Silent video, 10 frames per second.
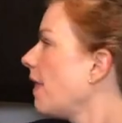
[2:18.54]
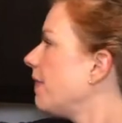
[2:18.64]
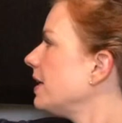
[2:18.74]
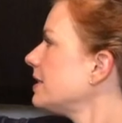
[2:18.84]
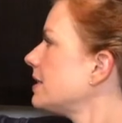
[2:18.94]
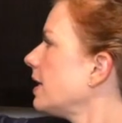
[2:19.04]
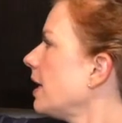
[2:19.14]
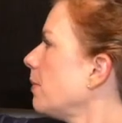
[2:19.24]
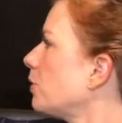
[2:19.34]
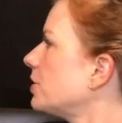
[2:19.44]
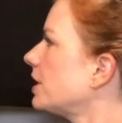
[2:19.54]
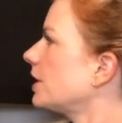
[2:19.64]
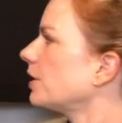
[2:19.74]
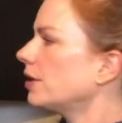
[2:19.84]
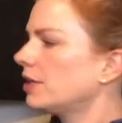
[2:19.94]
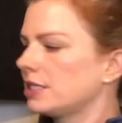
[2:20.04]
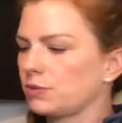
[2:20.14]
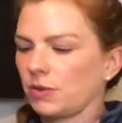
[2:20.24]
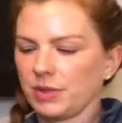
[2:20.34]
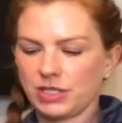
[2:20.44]
This in particular is
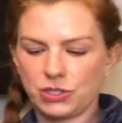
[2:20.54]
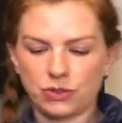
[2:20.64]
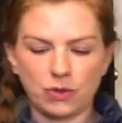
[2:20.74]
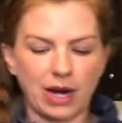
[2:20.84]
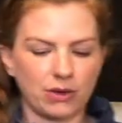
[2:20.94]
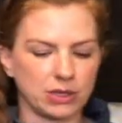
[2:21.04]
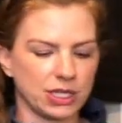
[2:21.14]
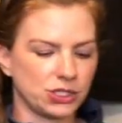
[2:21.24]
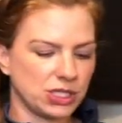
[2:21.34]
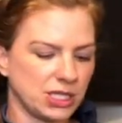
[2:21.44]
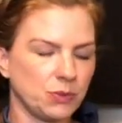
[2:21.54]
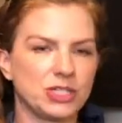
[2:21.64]
what we do our lunches in.